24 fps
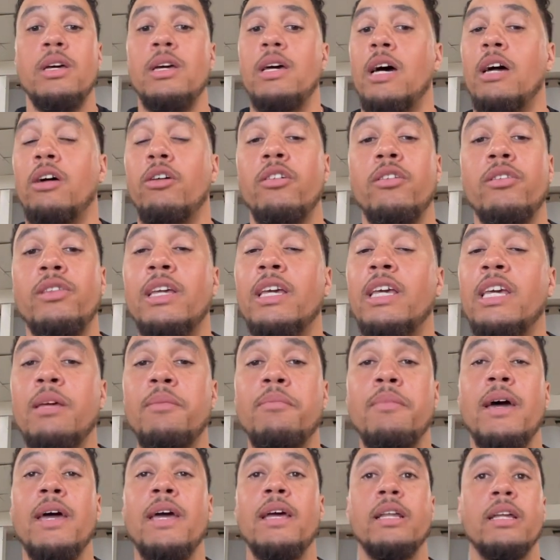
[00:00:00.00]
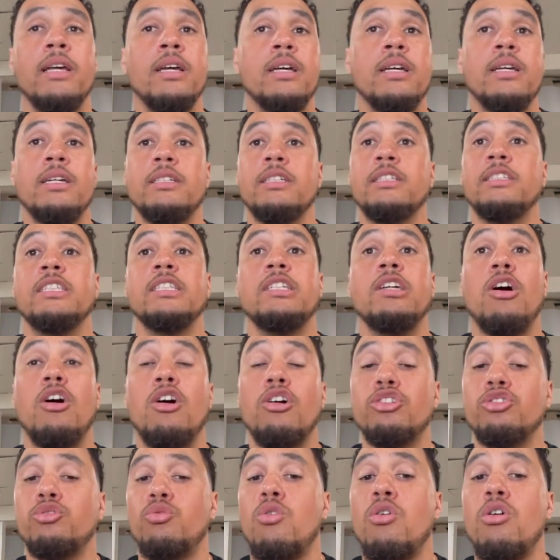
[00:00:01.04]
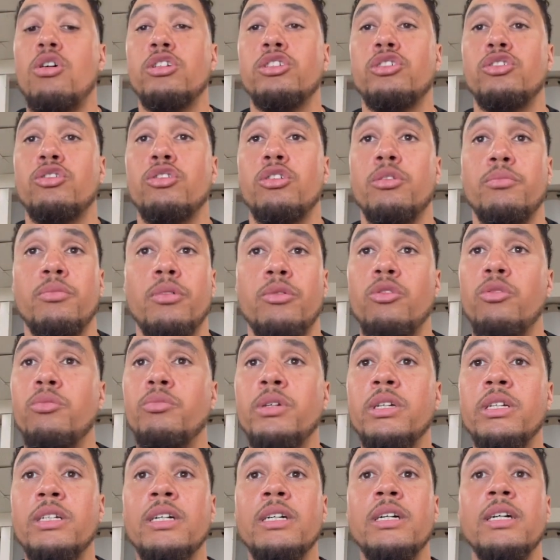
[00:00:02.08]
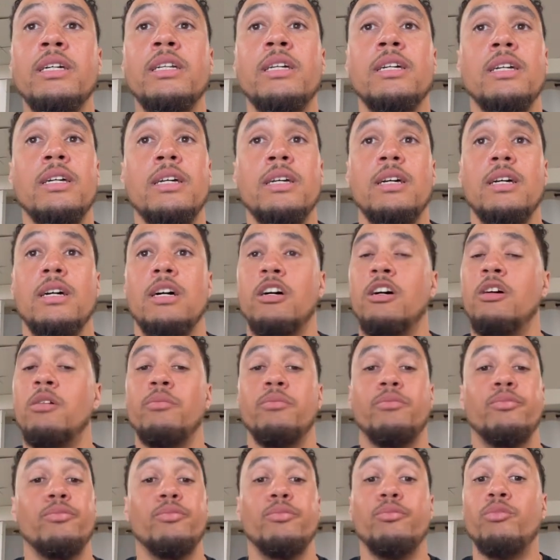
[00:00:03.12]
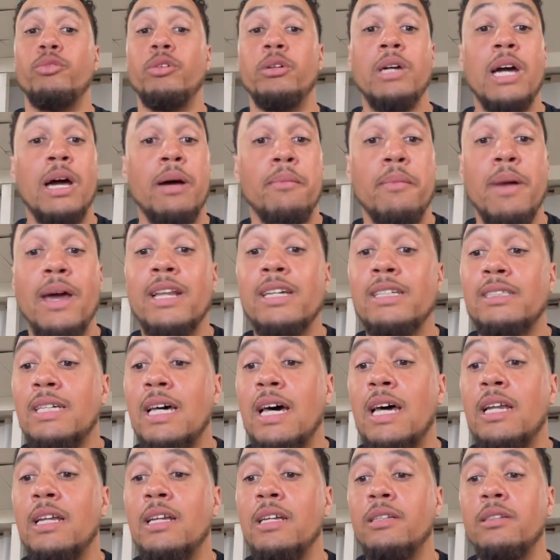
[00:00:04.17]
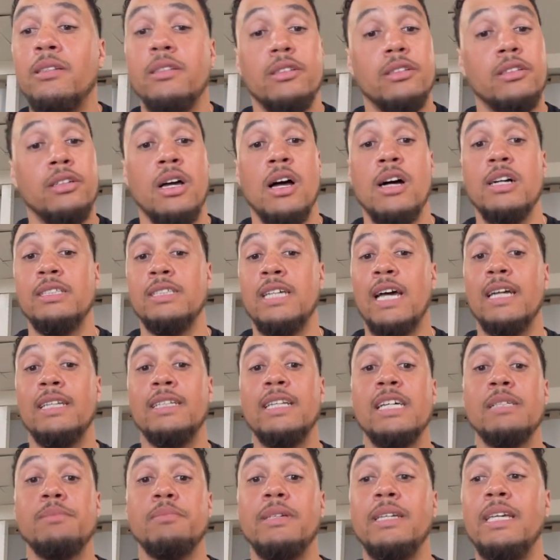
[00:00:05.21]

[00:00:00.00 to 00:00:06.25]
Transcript: I don't even think he made Seahawks roster, but we'll be good. Um, we got made a signing, uh, signed Desmond